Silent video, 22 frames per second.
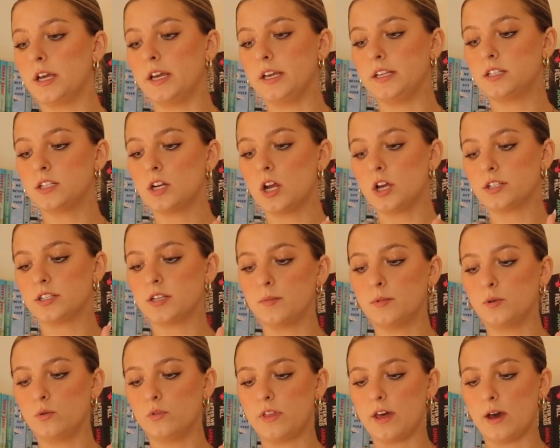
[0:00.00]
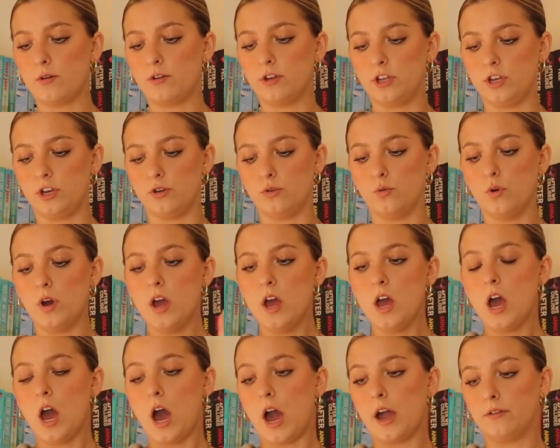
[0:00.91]
It's Not Summer Without You,
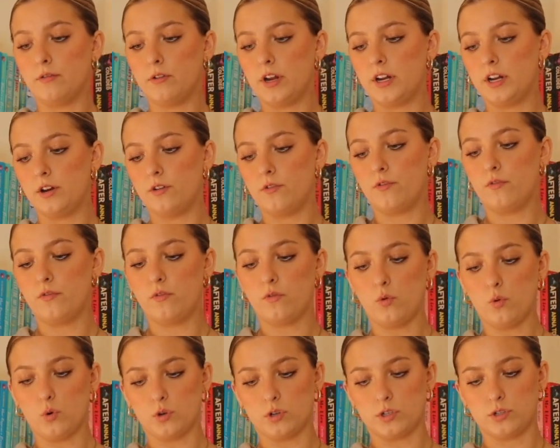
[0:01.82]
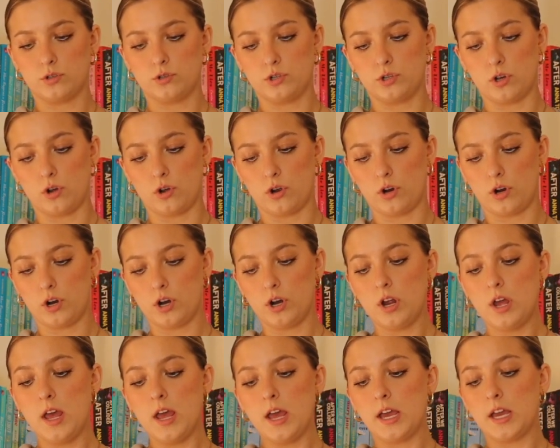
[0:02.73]
I rated a 4 star,
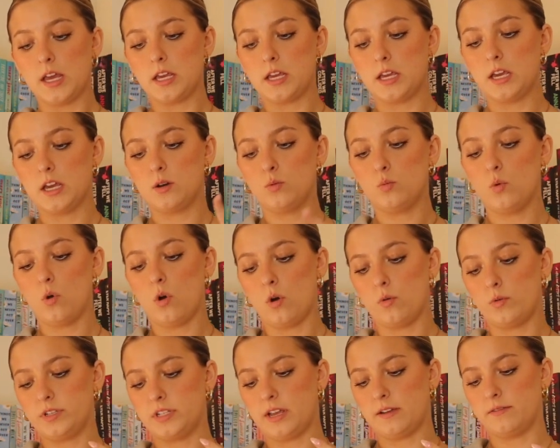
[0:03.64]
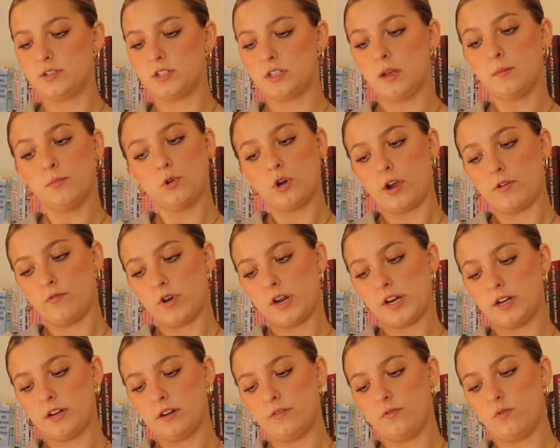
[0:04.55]
and We'll Always Have Summer, I
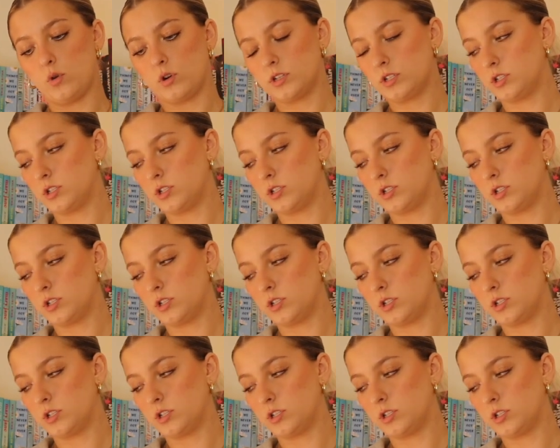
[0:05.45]
rated a 4